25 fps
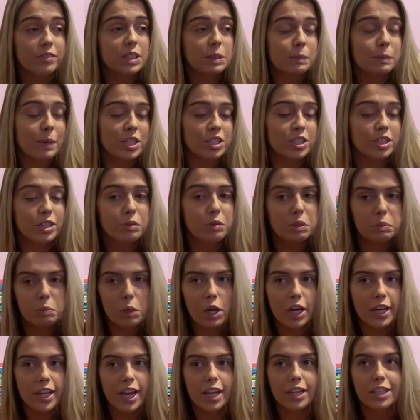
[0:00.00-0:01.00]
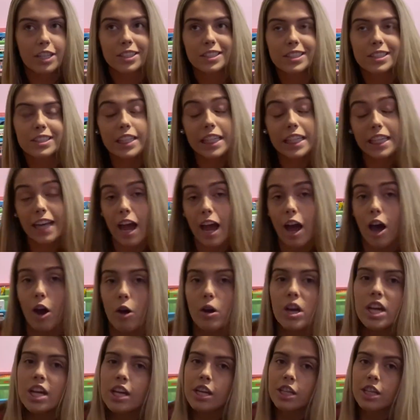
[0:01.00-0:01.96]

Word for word: especially with Mariana, seeing how